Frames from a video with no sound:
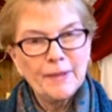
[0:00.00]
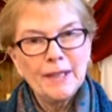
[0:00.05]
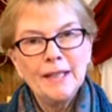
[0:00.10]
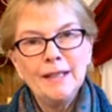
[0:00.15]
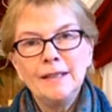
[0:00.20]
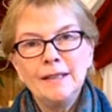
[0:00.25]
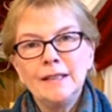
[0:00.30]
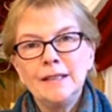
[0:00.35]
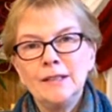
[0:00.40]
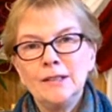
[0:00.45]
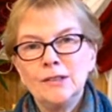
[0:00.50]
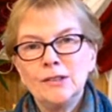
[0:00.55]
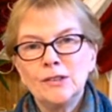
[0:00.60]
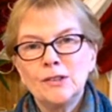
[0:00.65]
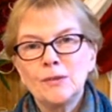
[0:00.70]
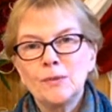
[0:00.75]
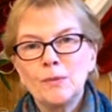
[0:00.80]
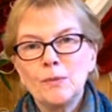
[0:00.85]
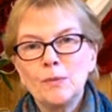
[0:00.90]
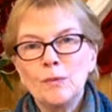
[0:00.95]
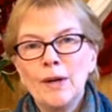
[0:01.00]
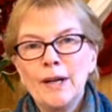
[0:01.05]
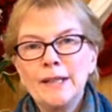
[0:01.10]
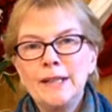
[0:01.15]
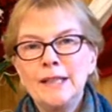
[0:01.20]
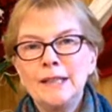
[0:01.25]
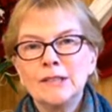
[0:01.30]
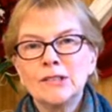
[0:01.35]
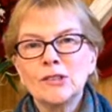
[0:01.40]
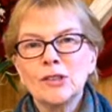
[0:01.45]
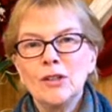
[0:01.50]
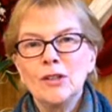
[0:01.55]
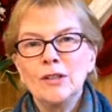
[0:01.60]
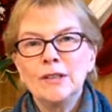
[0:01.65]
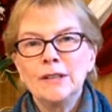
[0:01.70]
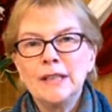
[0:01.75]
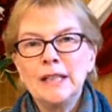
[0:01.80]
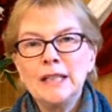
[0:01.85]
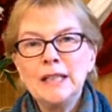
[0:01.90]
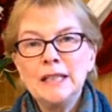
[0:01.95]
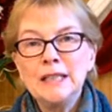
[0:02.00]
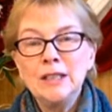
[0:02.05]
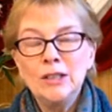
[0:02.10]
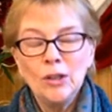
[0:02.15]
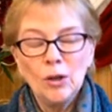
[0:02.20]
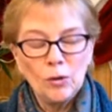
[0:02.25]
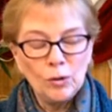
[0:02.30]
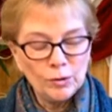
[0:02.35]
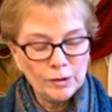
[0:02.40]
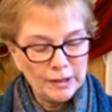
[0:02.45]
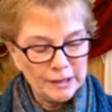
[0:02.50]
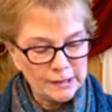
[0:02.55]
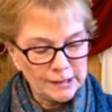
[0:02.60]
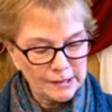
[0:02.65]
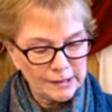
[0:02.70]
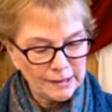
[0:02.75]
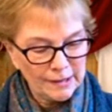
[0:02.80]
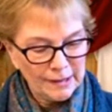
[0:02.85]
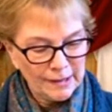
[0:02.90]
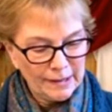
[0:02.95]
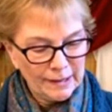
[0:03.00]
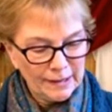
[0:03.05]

in his writings on the hidden wholeness.